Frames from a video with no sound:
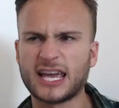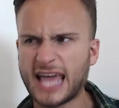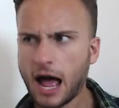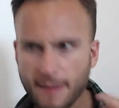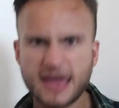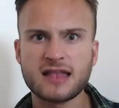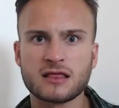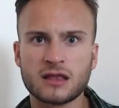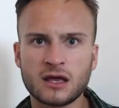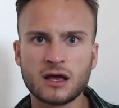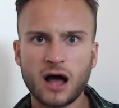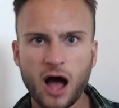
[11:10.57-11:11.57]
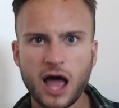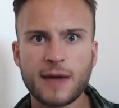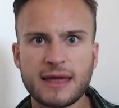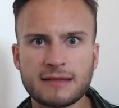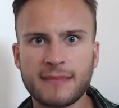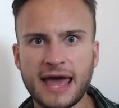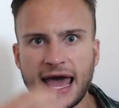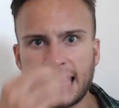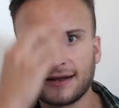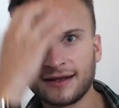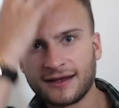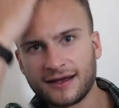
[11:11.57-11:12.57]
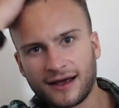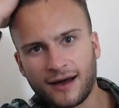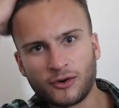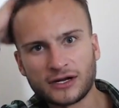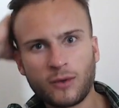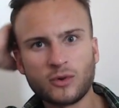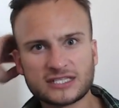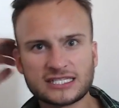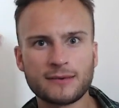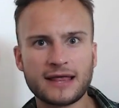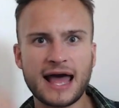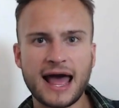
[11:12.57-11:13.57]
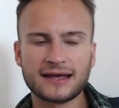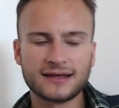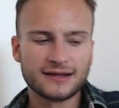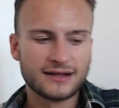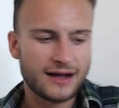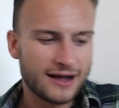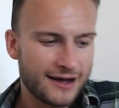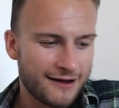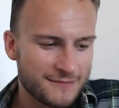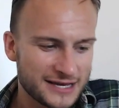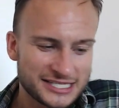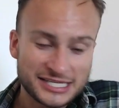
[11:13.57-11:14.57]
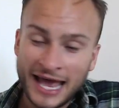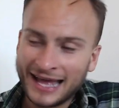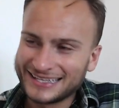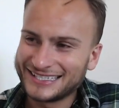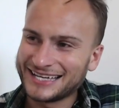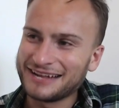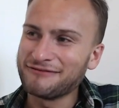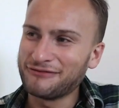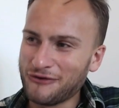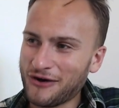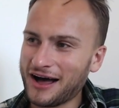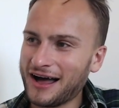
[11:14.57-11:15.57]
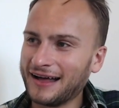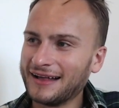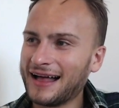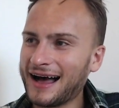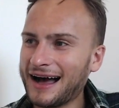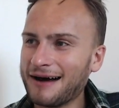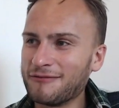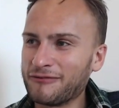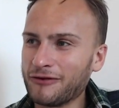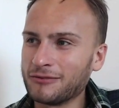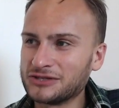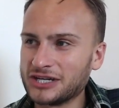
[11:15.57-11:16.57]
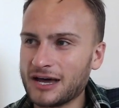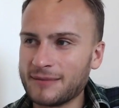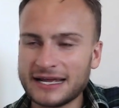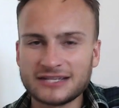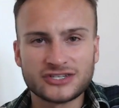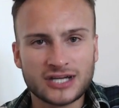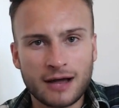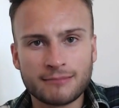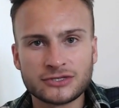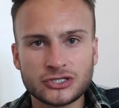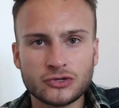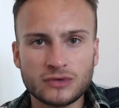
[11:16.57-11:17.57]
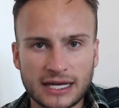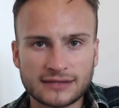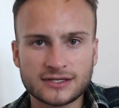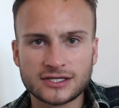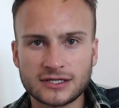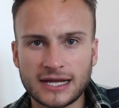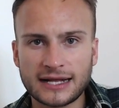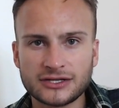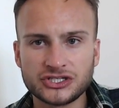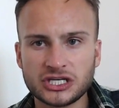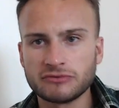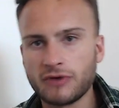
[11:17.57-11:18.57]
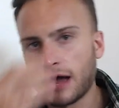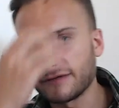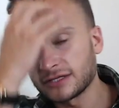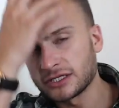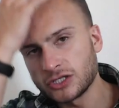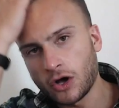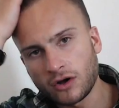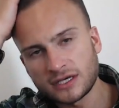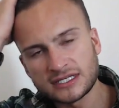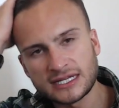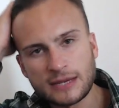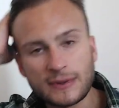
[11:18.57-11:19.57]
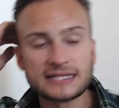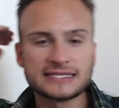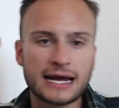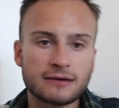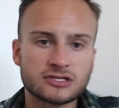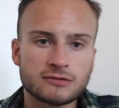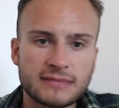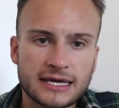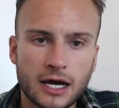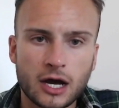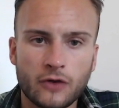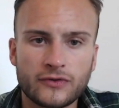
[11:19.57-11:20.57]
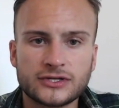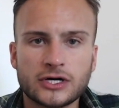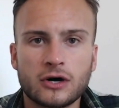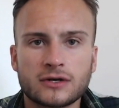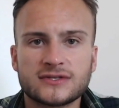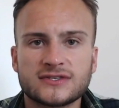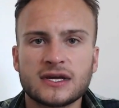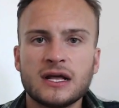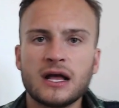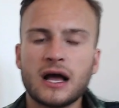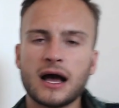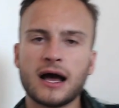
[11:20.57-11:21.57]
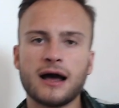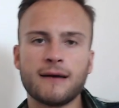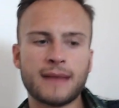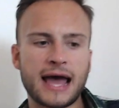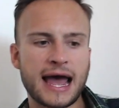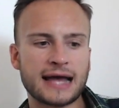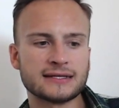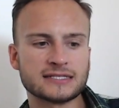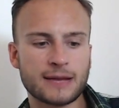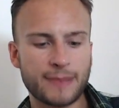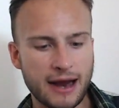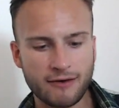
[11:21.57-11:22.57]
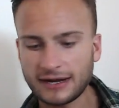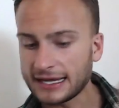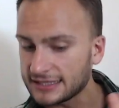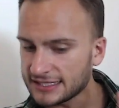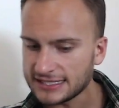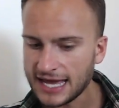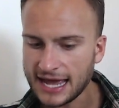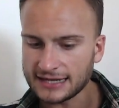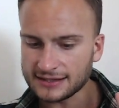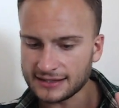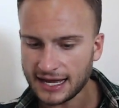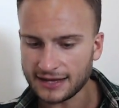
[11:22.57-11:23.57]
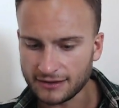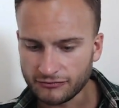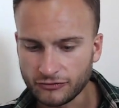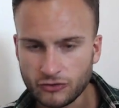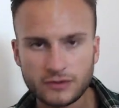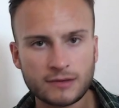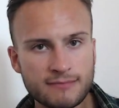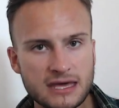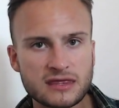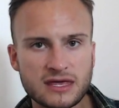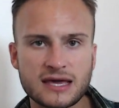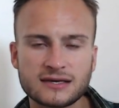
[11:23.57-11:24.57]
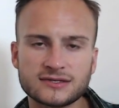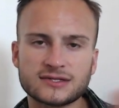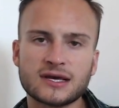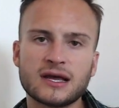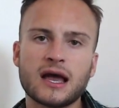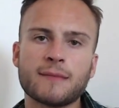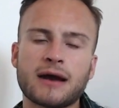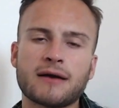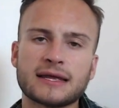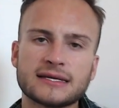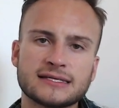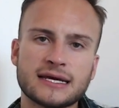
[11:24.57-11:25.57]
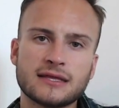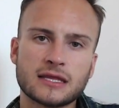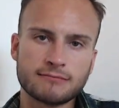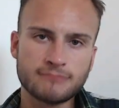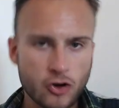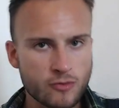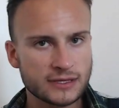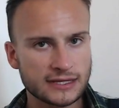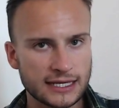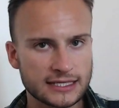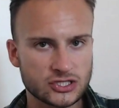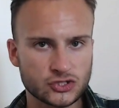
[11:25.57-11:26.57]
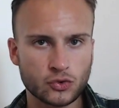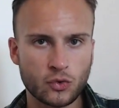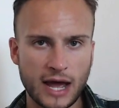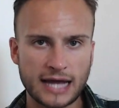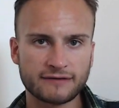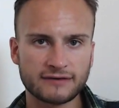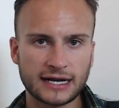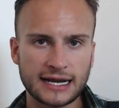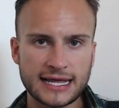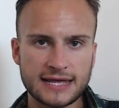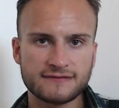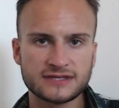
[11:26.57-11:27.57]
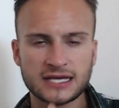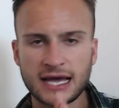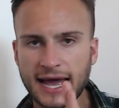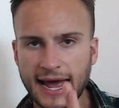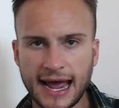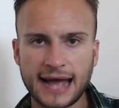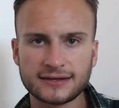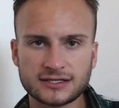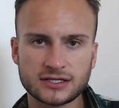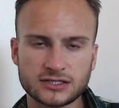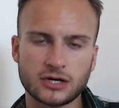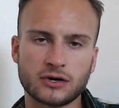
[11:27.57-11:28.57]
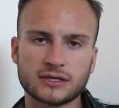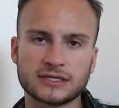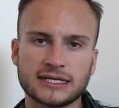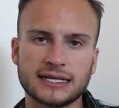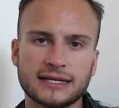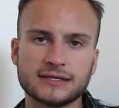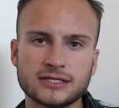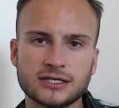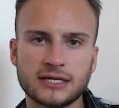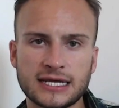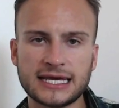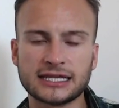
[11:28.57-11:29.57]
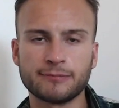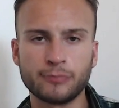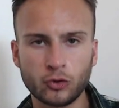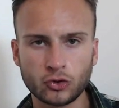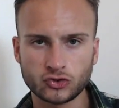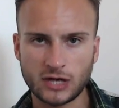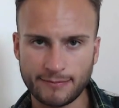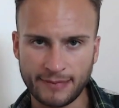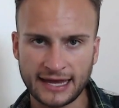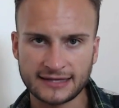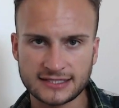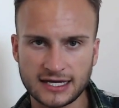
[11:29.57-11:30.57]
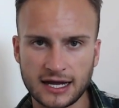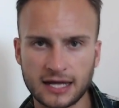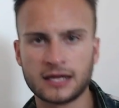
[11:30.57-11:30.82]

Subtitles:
yeah, I am in, man. I want some of that. And sent for her from Germany to come to London, and she arrived on the docks. And he went down to meet her on the docks. And apparently, it's said that the myth is that the moment that he saw Anne of Cleves at the docks in London, he had the portrait painter